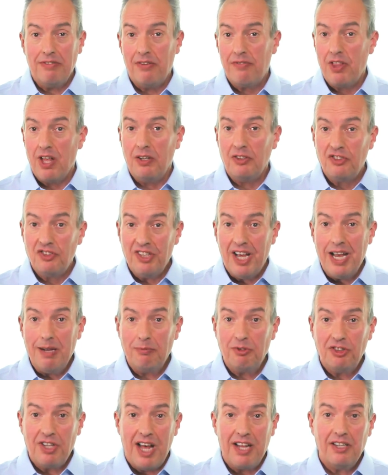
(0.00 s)
of those same
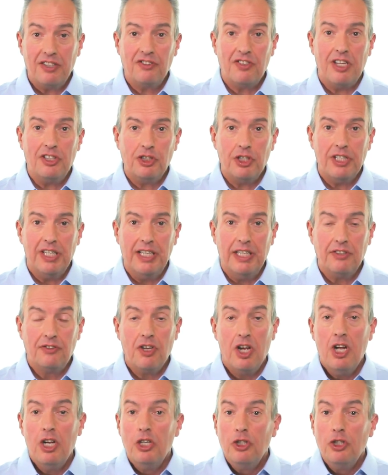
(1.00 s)
standards engineers,